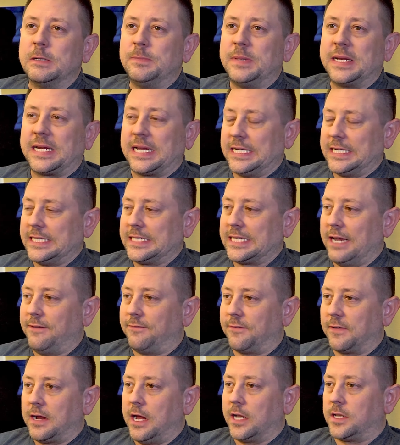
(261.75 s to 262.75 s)
because I
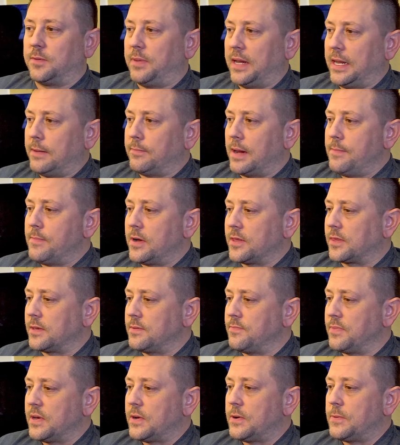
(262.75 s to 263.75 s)
forgot to pay my
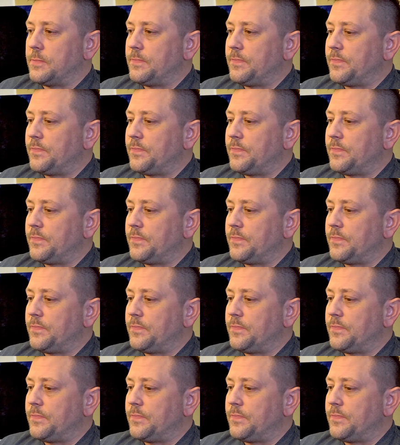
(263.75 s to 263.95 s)
monthly bill.